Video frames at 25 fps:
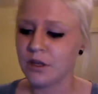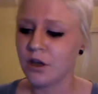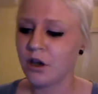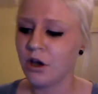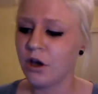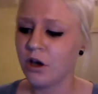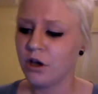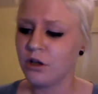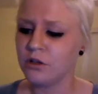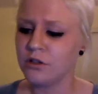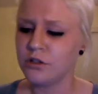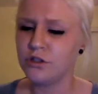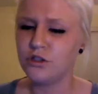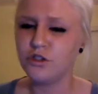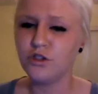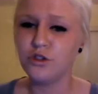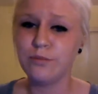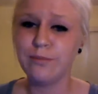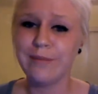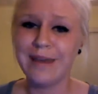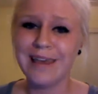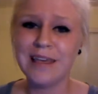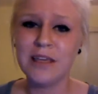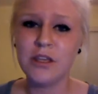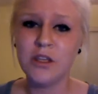called
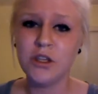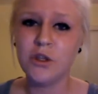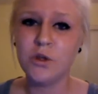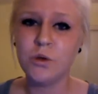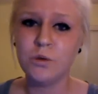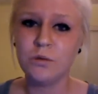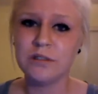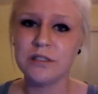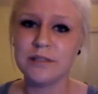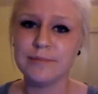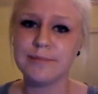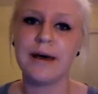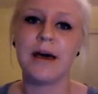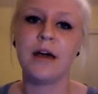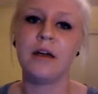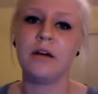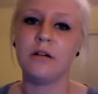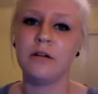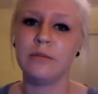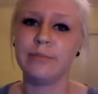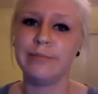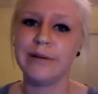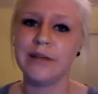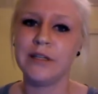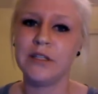To Make You
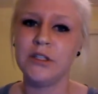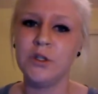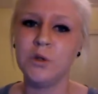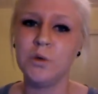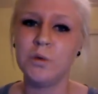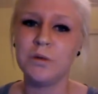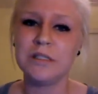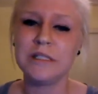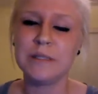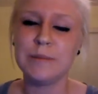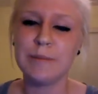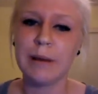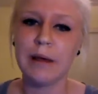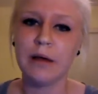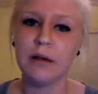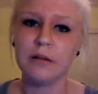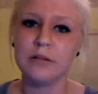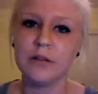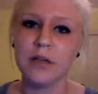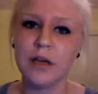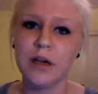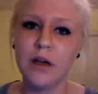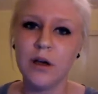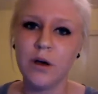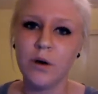Smile, but you is
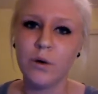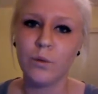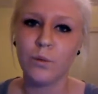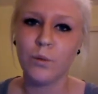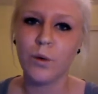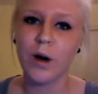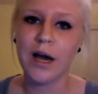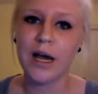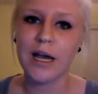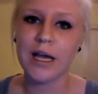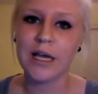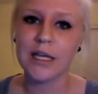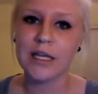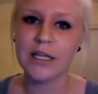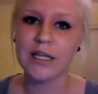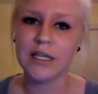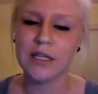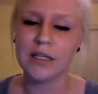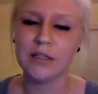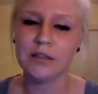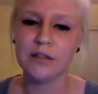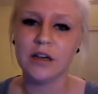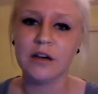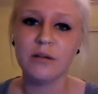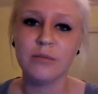spelled
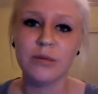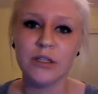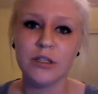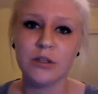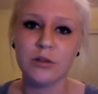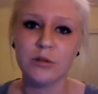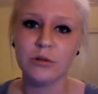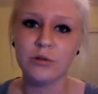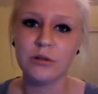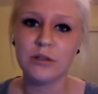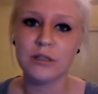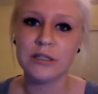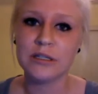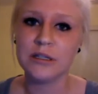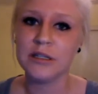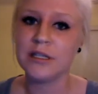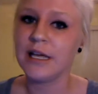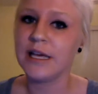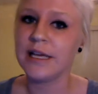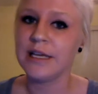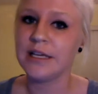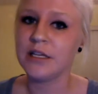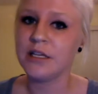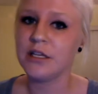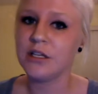Y-E-W,
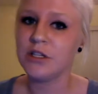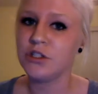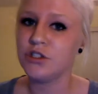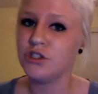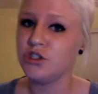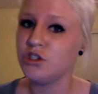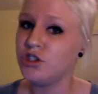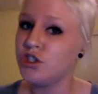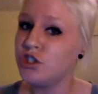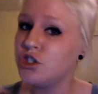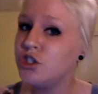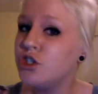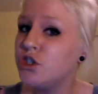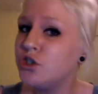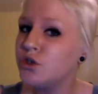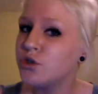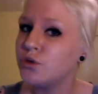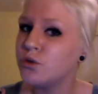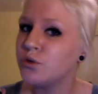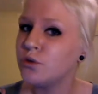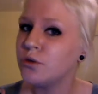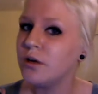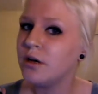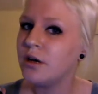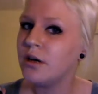like
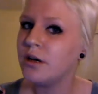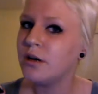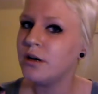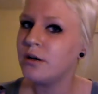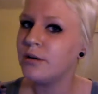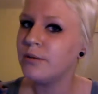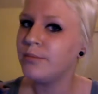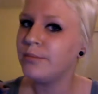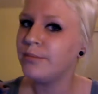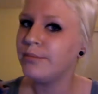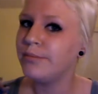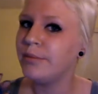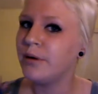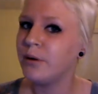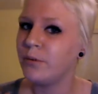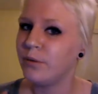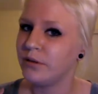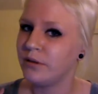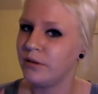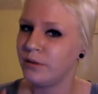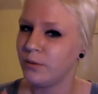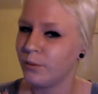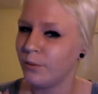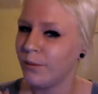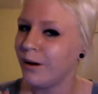Jew, but
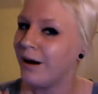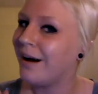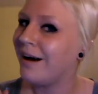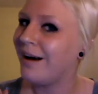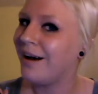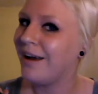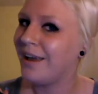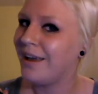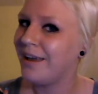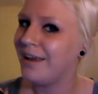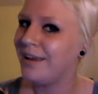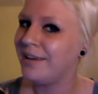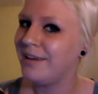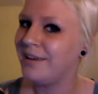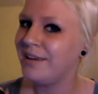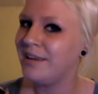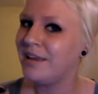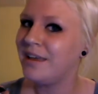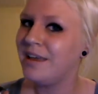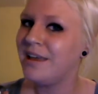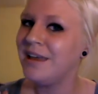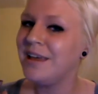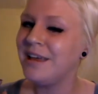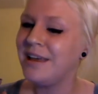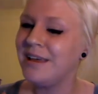with a Y.
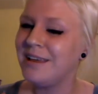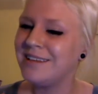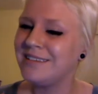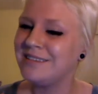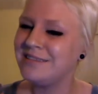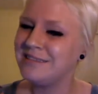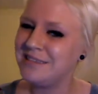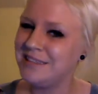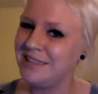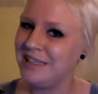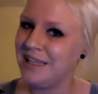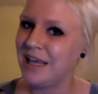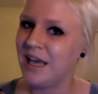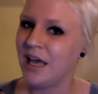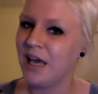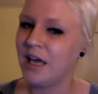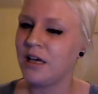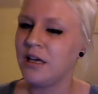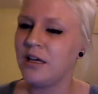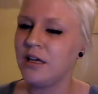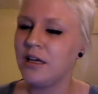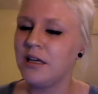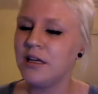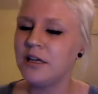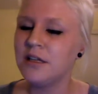Yeah,
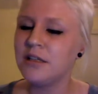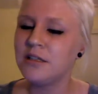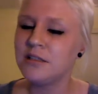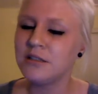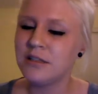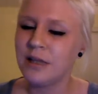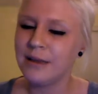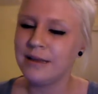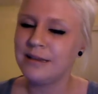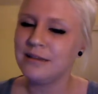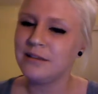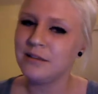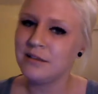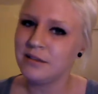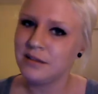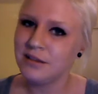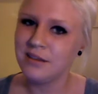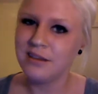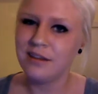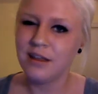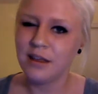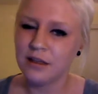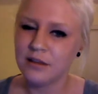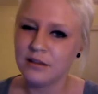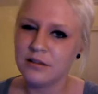I mean,
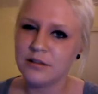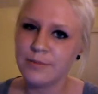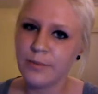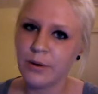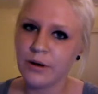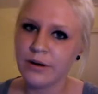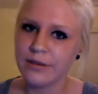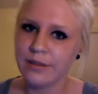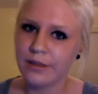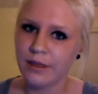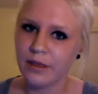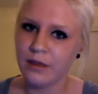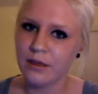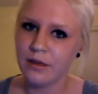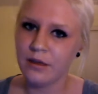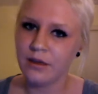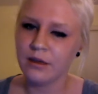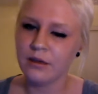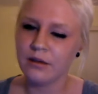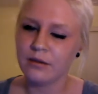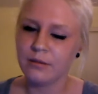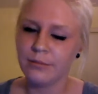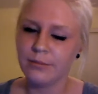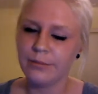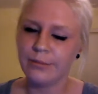like smart
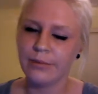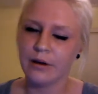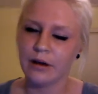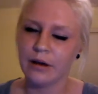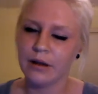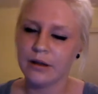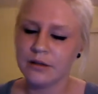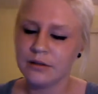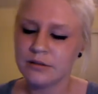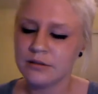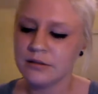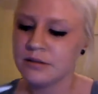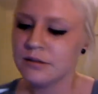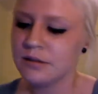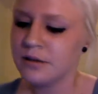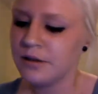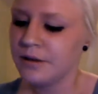thinking, but,